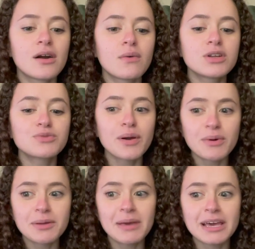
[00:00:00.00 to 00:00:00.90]
what do I
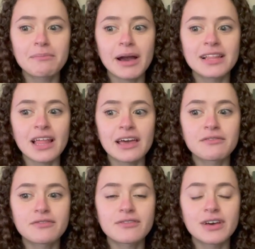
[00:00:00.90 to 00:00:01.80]
want to make my
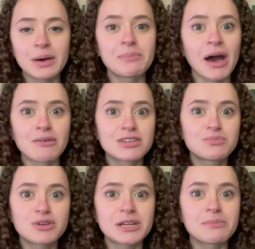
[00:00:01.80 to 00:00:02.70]
life about
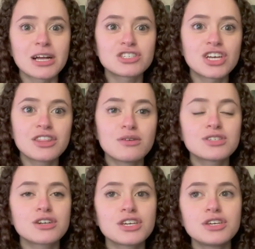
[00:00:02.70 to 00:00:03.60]
pretty much? And those
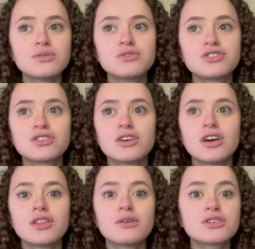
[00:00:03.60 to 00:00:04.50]
are huge
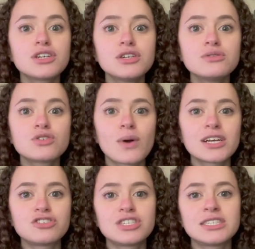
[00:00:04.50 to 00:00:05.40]
those are huge
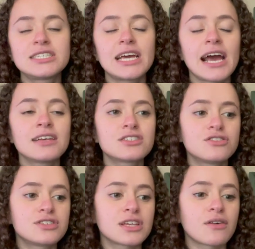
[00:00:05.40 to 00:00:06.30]
questions to ask
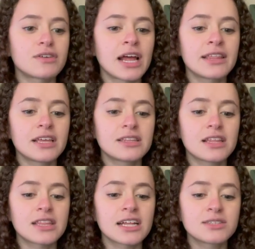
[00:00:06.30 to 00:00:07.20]
yourself and I think
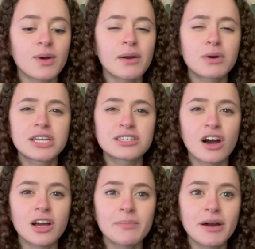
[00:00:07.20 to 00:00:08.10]
that that's why I want to
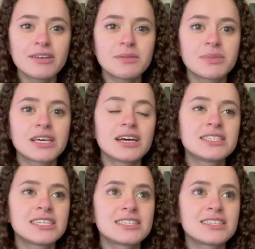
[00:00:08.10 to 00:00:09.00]
talk about it
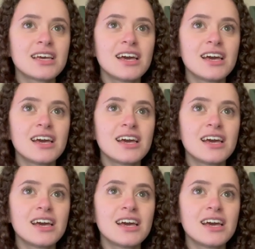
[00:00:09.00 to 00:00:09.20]
because it's